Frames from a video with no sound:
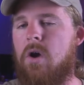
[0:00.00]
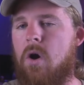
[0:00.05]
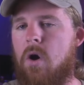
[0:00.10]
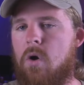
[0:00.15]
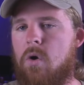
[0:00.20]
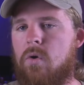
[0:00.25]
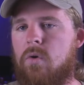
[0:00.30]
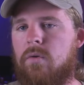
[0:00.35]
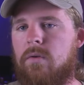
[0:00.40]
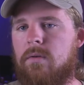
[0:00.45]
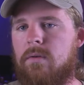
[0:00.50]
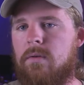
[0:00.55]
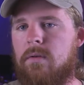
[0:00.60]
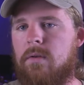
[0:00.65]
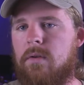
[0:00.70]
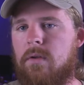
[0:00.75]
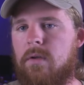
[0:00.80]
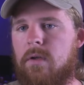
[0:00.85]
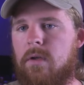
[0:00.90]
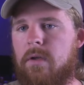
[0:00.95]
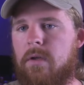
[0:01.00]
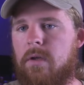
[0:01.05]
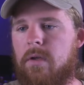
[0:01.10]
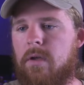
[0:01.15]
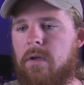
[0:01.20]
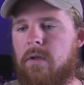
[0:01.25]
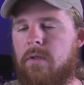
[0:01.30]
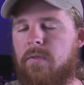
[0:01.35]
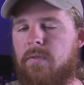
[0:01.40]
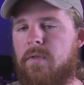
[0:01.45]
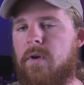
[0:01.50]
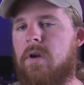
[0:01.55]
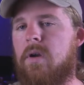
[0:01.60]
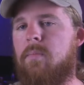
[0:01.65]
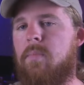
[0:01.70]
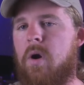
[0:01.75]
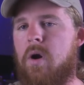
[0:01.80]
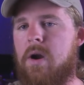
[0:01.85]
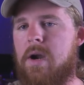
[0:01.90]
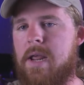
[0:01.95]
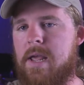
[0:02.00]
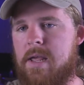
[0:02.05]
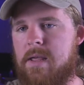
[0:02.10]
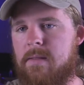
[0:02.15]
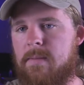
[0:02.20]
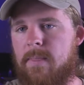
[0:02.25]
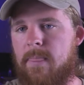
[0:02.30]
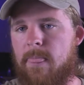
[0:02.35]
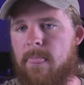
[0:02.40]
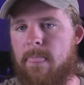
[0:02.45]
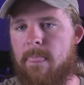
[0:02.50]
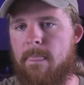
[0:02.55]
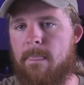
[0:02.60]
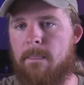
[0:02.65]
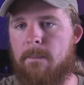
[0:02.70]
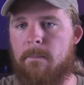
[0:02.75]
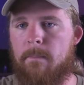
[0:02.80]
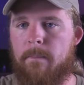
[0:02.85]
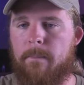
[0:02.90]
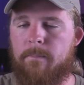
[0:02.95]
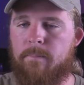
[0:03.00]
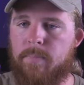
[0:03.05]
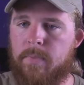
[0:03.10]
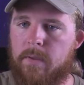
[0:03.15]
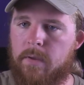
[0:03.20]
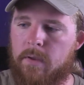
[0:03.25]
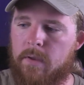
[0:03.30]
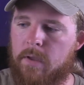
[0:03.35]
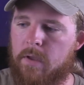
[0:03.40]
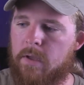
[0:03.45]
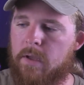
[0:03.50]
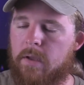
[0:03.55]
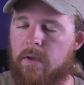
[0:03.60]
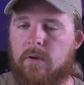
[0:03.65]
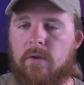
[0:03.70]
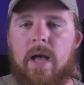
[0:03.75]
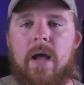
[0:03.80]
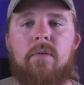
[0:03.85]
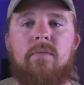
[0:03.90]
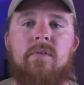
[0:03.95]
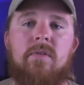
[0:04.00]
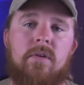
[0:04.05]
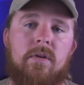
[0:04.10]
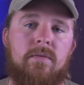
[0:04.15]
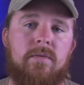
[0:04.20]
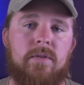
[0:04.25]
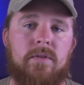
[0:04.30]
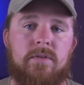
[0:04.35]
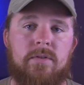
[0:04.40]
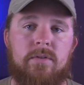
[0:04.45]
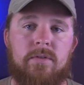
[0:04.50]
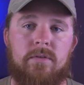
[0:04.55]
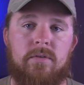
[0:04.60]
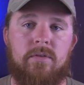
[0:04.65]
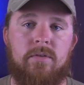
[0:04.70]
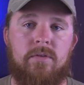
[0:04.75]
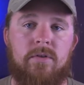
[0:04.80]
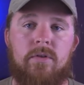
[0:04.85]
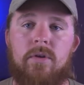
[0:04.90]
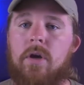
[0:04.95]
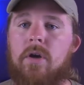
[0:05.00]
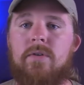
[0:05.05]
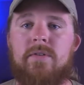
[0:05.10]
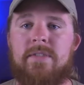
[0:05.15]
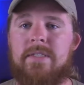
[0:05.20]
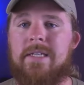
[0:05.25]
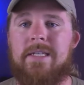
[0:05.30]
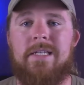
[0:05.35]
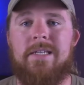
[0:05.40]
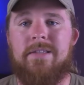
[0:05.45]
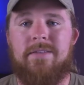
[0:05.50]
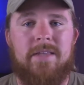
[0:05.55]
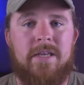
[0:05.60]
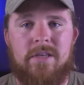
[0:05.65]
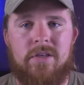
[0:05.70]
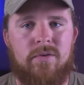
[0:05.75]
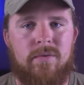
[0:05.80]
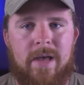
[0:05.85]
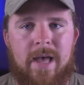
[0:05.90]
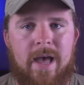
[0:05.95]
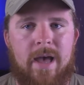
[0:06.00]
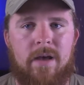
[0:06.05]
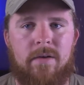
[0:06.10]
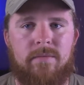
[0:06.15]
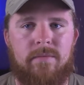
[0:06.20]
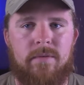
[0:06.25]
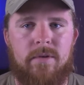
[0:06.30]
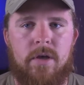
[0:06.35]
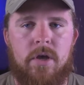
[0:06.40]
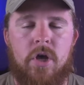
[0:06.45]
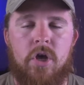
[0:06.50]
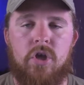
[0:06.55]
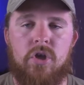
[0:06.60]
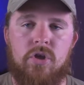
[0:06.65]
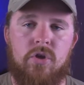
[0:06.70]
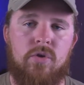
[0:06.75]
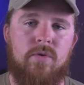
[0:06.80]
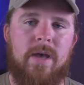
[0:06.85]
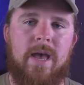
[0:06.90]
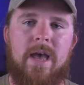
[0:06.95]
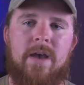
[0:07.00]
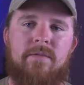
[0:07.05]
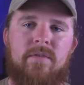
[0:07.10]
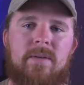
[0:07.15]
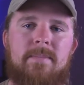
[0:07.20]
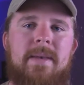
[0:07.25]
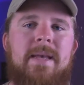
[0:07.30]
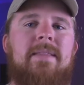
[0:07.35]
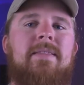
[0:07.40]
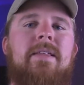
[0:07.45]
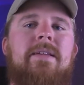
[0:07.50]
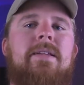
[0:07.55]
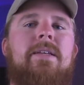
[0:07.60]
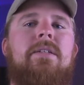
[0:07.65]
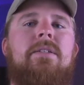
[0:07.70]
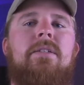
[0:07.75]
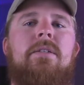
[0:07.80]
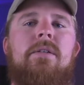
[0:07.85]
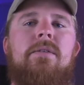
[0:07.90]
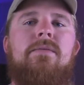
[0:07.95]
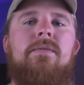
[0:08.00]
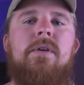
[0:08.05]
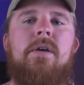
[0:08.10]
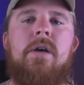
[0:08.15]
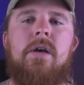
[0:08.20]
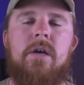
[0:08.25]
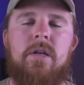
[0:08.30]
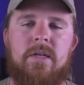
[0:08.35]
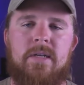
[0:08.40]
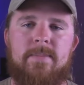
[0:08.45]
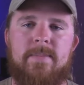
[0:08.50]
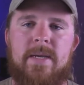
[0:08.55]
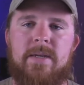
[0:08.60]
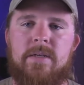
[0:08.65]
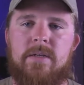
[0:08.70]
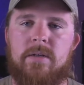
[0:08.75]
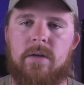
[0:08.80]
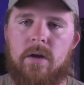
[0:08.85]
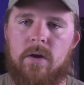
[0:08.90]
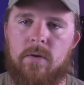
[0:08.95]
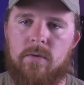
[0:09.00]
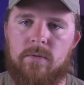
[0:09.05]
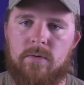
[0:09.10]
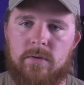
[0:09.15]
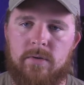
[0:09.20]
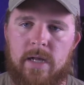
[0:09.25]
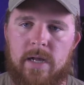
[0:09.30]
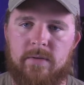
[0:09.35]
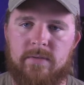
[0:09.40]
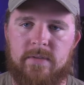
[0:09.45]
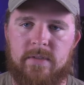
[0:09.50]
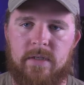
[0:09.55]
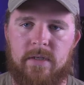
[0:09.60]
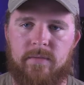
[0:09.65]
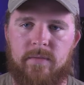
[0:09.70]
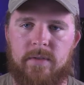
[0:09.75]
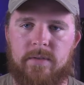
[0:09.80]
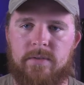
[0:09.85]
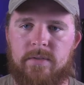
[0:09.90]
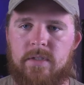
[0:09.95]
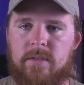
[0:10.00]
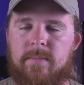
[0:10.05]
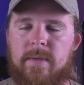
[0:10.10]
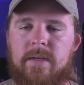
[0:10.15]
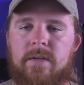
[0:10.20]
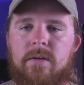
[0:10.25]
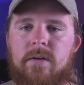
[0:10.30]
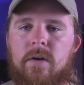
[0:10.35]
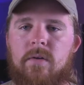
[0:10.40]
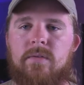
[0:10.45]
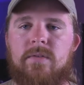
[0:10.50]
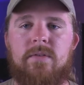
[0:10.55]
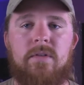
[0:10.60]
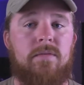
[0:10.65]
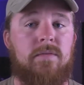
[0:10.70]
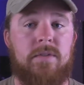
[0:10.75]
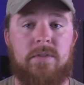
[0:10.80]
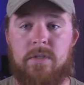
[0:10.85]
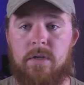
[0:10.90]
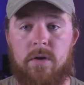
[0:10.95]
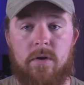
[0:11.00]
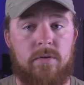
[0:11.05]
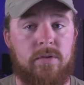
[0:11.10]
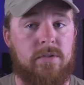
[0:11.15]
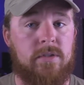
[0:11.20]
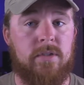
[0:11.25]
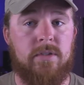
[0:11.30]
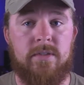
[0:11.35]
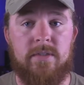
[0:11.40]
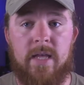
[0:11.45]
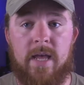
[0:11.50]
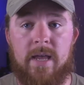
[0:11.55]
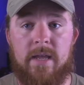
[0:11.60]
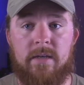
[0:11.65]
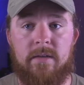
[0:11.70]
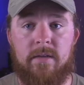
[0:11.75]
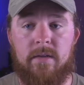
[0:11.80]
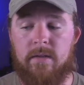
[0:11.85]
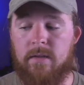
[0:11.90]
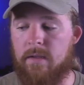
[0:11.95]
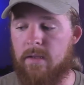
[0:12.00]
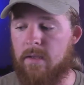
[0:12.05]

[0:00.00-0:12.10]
on third-party cloud servers to host anything you have. You have to make the initiative to make your own cloud servers, to make your own servers to host your site.